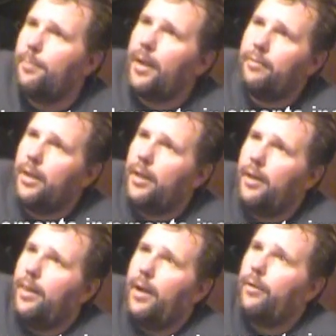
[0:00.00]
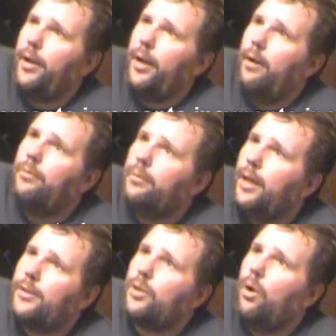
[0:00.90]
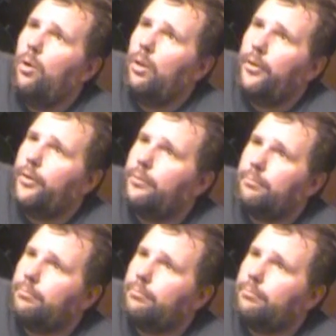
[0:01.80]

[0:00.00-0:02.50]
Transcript: I'm not even going to get into that right now. That's a whole other